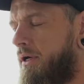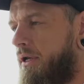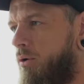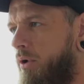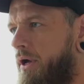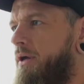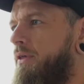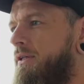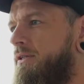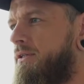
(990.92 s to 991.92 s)
in a way
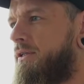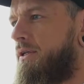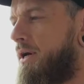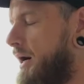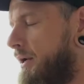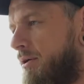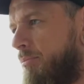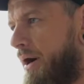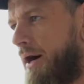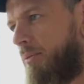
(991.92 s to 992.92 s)
that's not
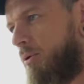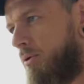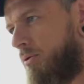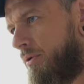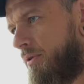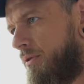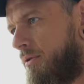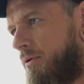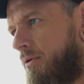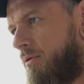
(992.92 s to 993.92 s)
compatible with,
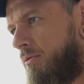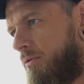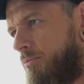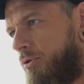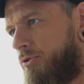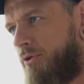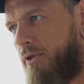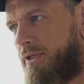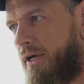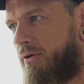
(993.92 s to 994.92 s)
with
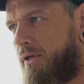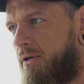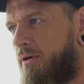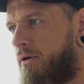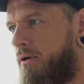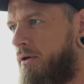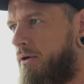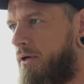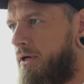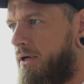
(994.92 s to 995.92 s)
personal integrity.
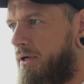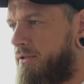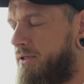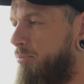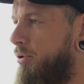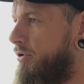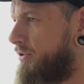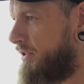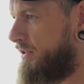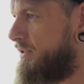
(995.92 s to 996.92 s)
And some
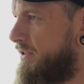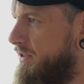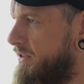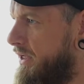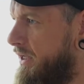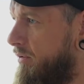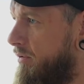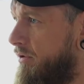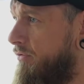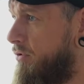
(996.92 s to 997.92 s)
persons in society
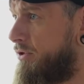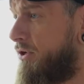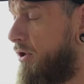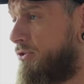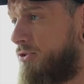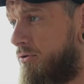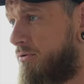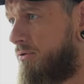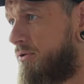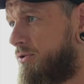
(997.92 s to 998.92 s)
will, of course,
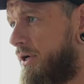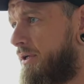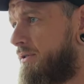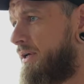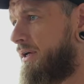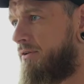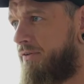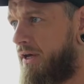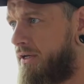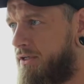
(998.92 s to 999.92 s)
also try and take
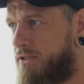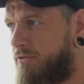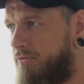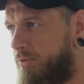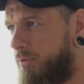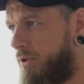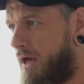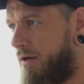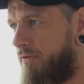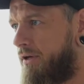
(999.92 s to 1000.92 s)
advantage of people
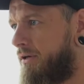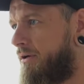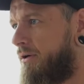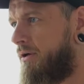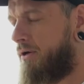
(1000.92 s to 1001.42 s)
having.